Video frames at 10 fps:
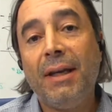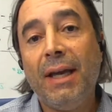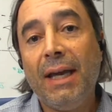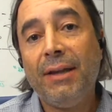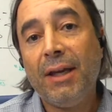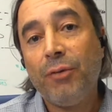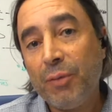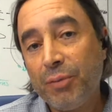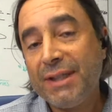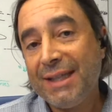and then we
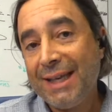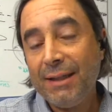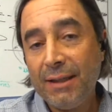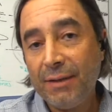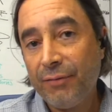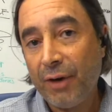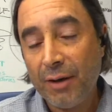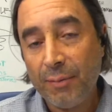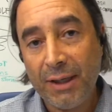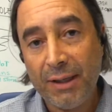presented the
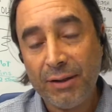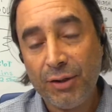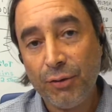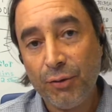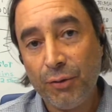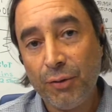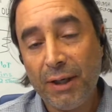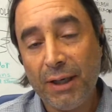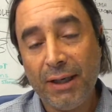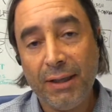environment to
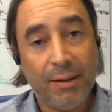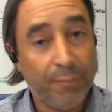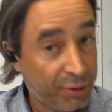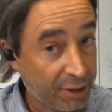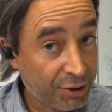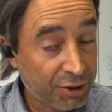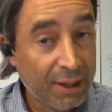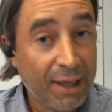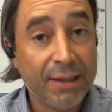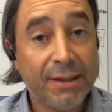uh, the production
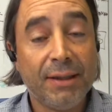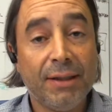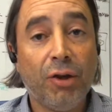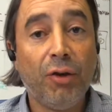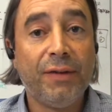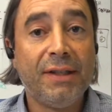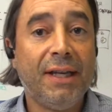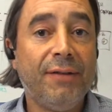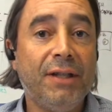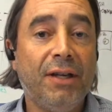heads and the COVID
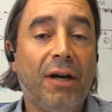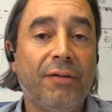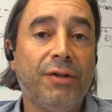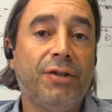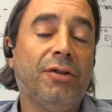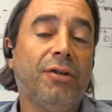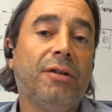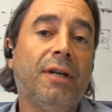safety officer.